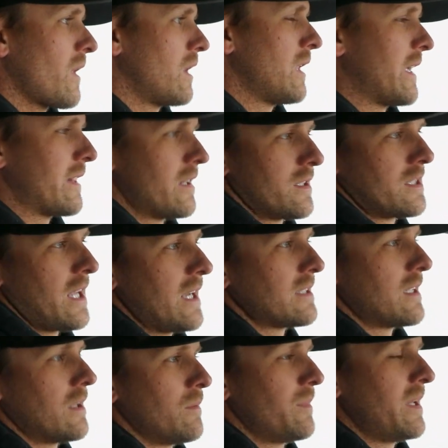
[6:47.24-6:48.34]
Like, there's days
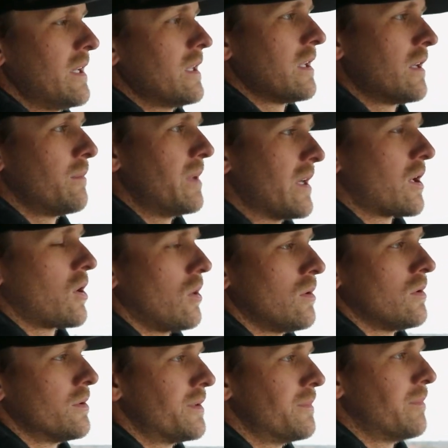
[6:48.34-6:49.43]
that'll be a little bit
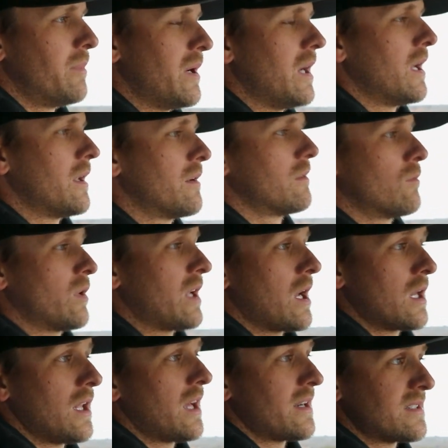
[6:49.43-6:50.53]
cold, but we
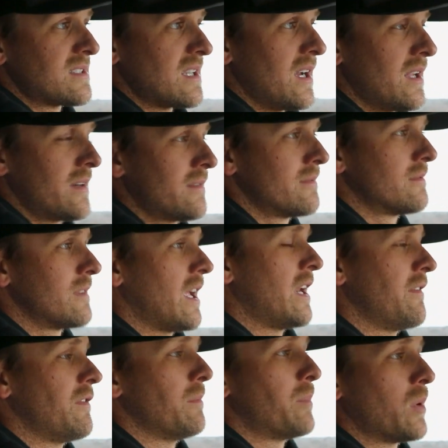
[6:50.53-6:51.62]
got a lot of sun, and
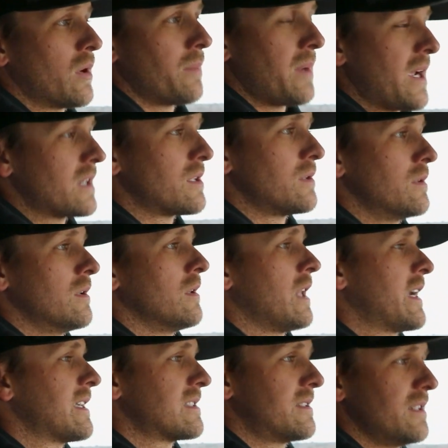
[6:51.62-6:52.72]
if you put them next to
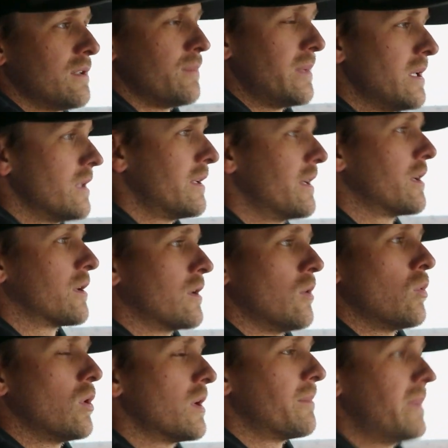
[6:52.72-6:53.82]
like a steel building or a
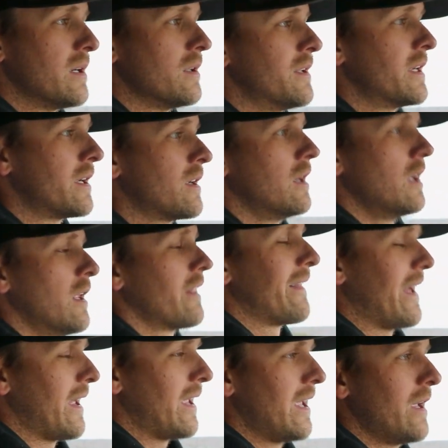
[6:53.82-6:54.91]
wood building,
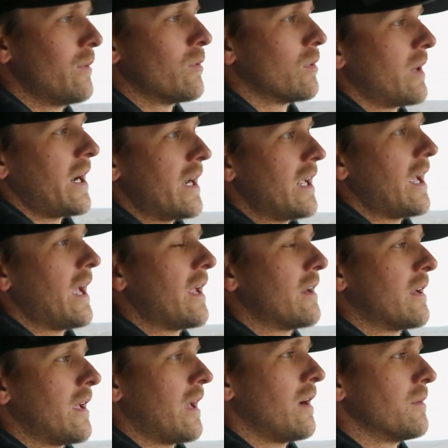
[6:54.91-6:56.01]
that heat will radiate
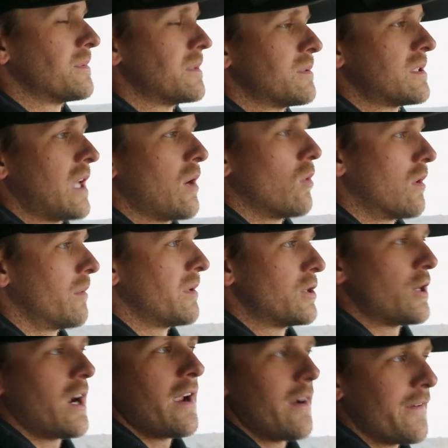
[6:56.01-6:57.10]
and it helps them stay warm and
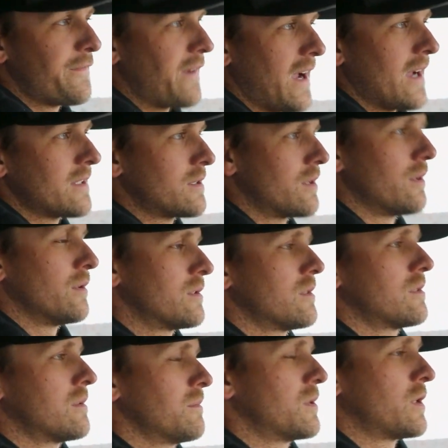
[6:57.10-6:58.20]
dry out faster. Those
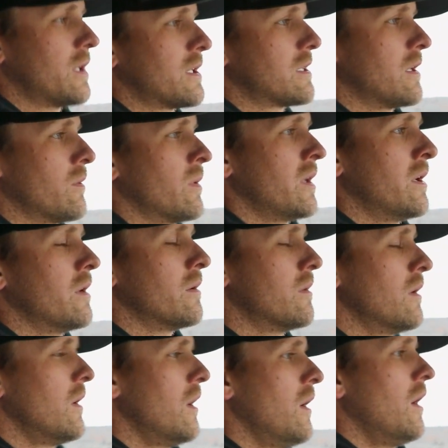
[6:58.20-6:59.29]
are some tricks that we do.
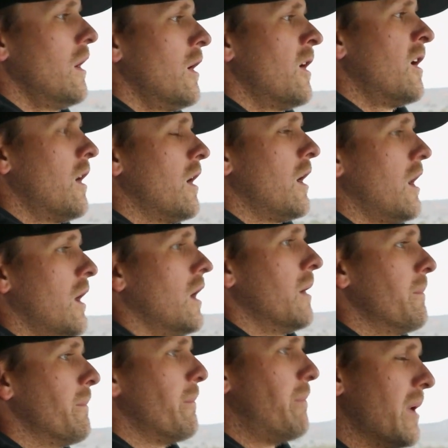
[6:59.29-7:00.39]

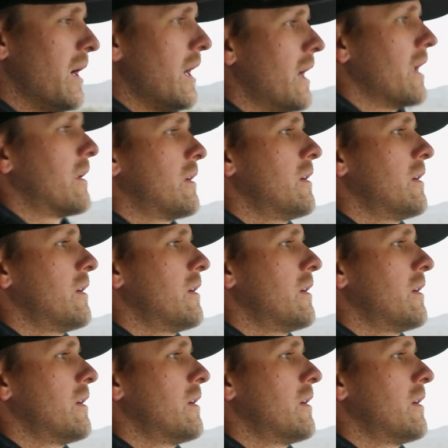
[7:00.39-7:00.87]
But